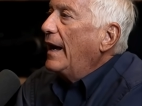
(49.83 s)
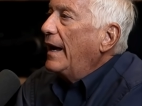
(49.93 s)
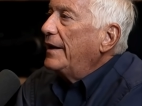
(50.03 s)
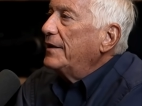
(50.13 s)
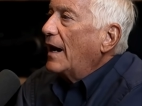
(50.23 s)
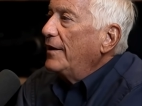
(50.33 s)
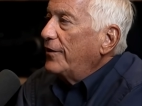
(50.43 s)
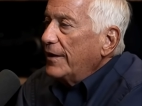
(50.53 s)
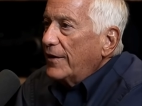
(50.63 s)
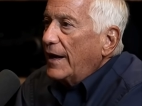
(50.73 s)
And
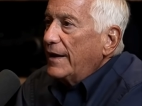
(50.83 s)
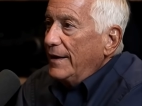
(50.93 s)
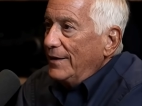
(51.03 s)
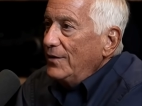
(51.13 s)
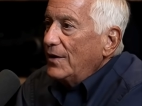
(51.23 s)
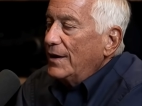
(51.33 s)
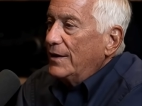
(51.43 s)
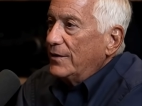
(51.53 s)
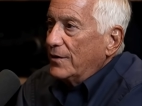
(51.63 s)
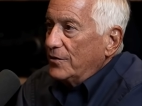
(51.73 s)
I think that
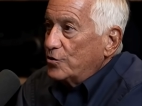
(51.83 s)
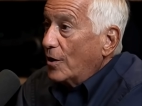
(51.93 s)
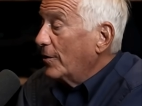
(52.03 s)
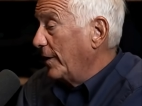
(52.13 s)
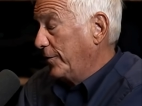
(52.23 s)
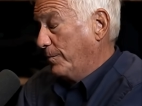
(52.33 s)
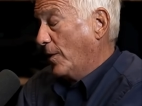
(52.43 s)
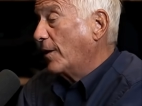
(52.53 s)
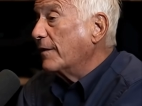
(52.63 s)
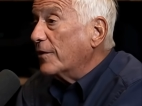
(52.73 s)
end-to-end control
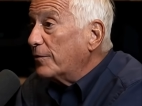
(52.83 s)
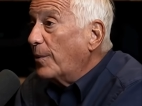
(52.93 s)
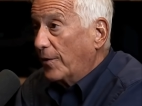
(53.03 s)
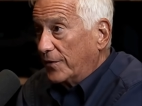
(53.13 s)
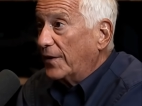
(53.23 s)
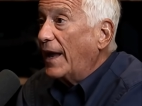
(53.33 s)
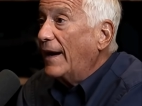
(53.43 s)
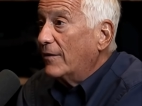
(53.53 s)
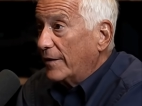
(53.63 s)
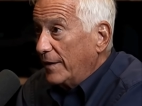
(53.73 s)
is part of his
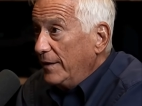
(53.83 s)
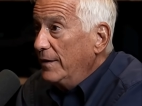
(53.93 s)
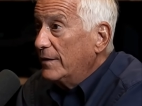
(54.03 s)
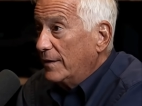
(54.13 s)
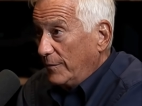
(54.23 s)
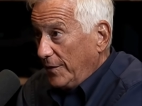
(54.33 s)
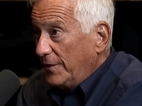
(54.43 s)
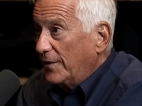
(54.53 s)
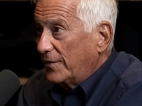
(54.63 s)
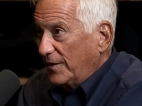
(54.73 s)
personality.
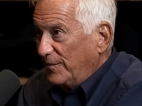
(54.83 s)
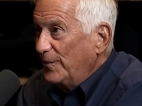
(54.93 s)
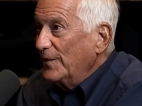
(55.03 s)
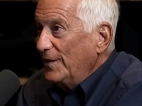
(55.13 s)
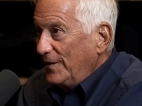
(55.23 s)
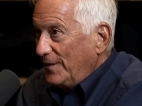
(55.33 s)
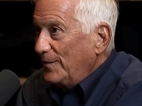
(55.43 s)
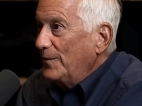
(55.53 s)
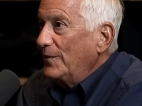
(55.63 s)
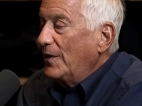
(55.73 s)
I mean, there's
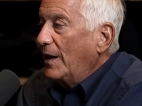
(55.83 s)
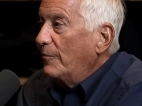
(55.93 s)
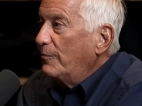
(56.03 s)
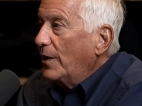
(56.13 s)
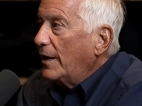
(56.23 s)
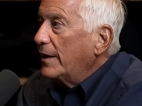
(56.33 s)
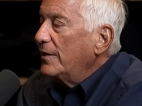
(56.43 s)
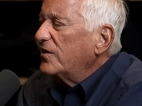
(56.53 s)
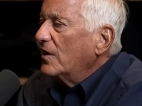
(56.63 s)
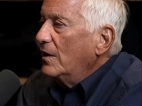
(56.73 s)

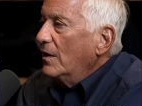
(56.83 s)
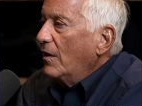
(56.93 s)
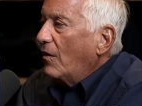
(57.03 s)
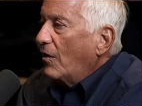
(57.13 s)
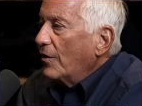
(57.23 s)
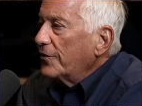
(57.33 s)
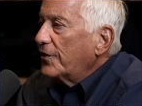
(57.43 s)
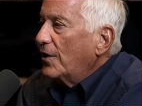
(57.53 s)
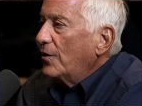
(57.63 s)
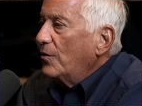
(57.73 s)
but it's
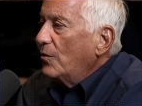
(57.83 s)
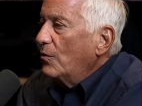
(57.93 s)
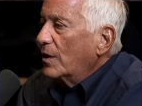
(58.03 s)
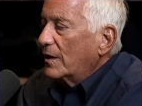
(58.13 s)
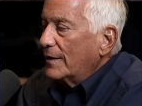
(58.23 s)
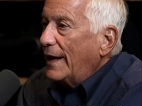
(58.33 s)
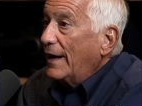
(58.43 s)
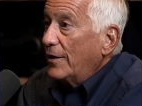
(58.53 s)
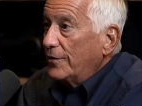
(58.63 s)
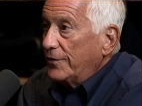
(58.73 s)
also what
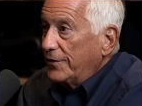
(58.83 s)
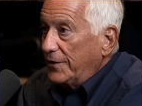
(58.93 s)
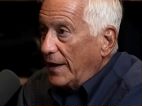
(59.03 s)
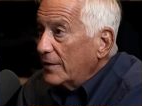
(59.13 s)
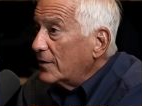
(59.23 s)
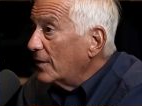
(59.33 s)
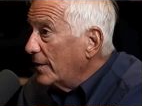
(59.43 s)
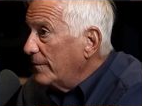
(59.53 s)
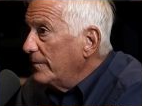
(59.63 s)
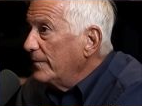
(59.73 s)
allows
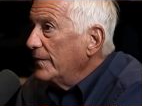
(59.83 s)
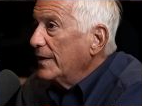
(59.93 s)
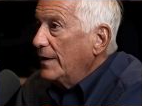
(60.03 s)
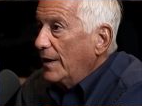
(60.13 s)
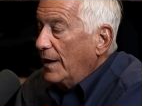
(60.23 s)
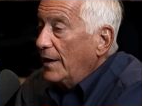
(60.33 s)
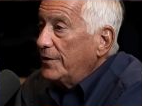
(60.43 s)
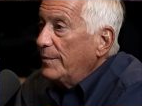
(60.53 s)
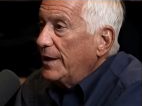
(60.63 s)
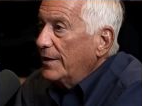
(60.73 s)
Tesla
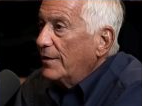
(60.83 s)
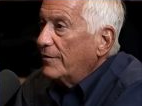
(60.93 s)
to be